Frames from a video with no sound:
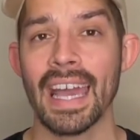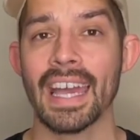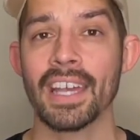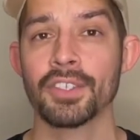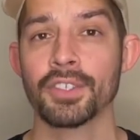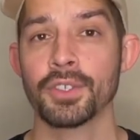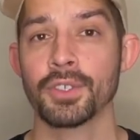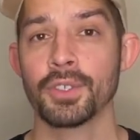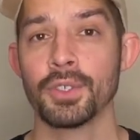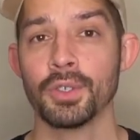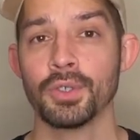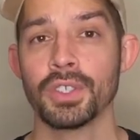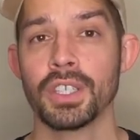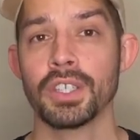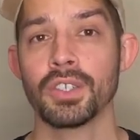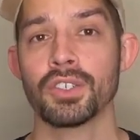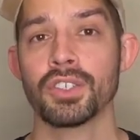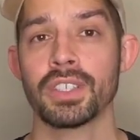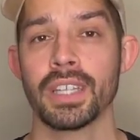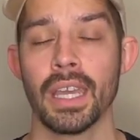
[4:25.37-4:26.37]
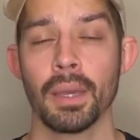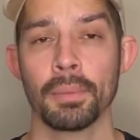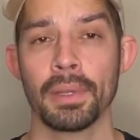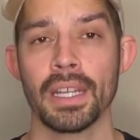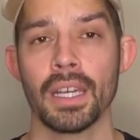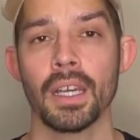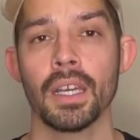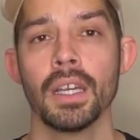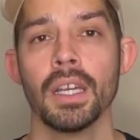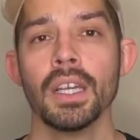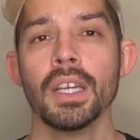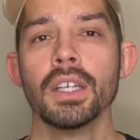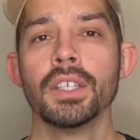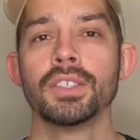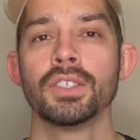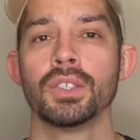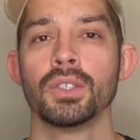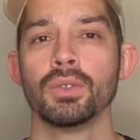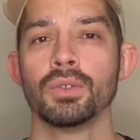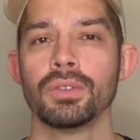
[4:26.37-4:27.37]
as you're using your stamina.
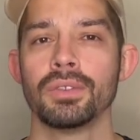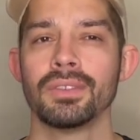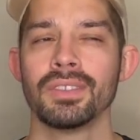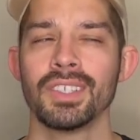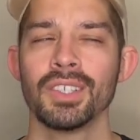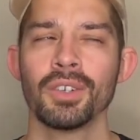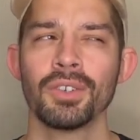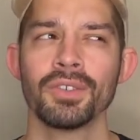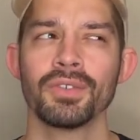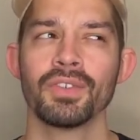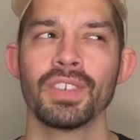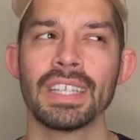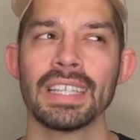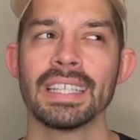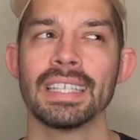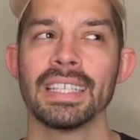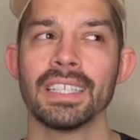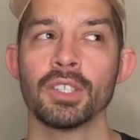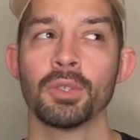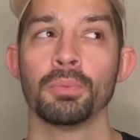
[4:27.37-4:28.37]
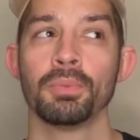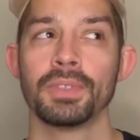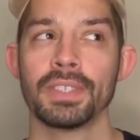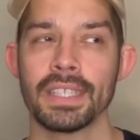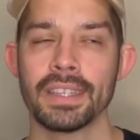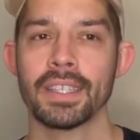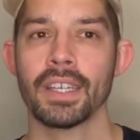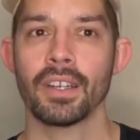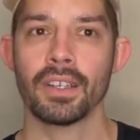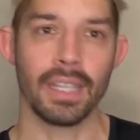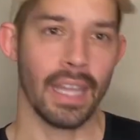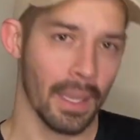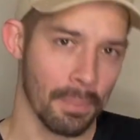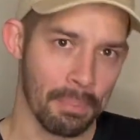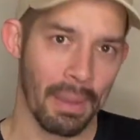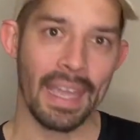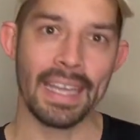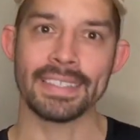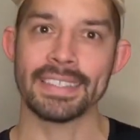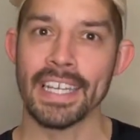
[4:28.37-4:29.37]
So you don't really need to sit there and
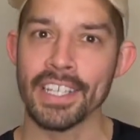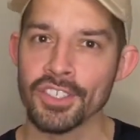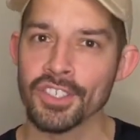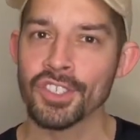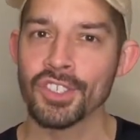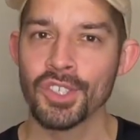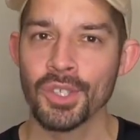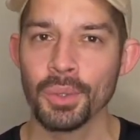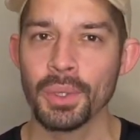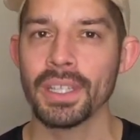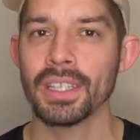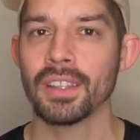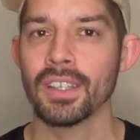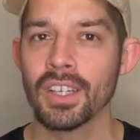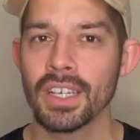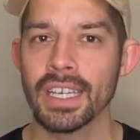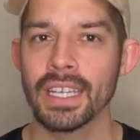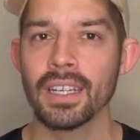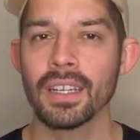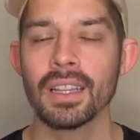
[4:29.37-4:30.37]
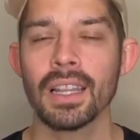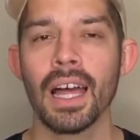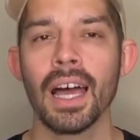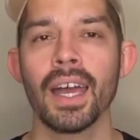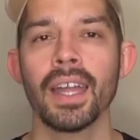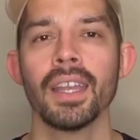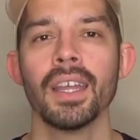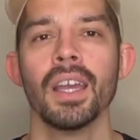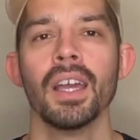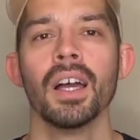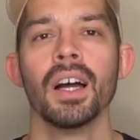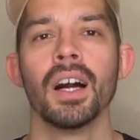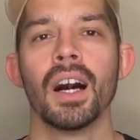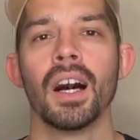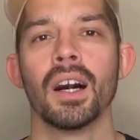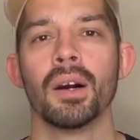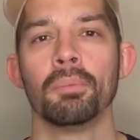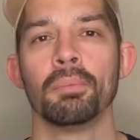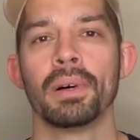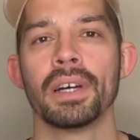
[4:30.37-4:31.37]
pay attention to it and look at it a lot,
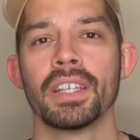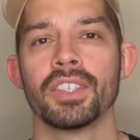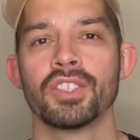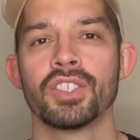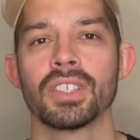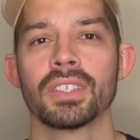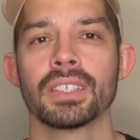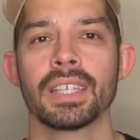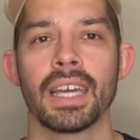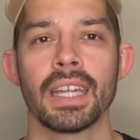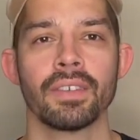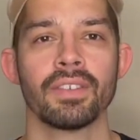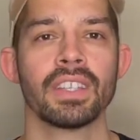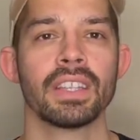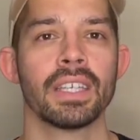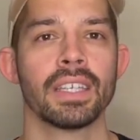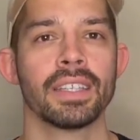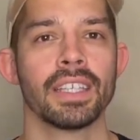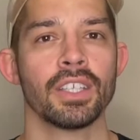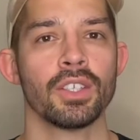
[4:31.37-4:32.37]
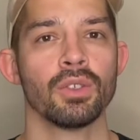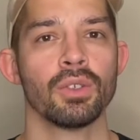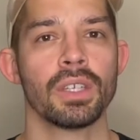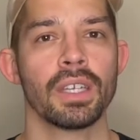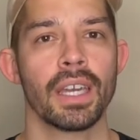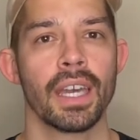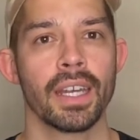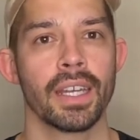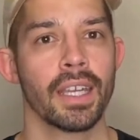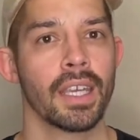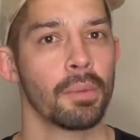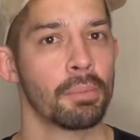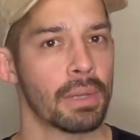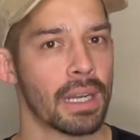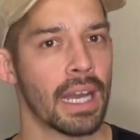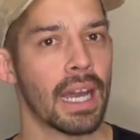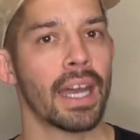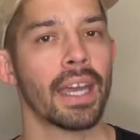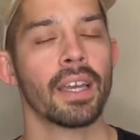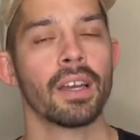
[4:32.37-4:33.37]
but just kind of a thing that you can kind of keep an
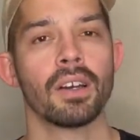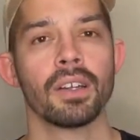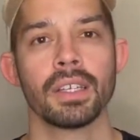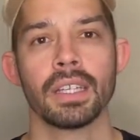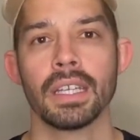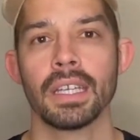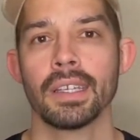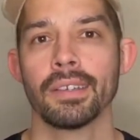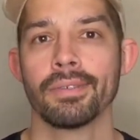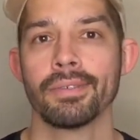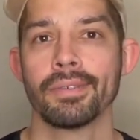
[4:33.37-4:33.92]
eye on if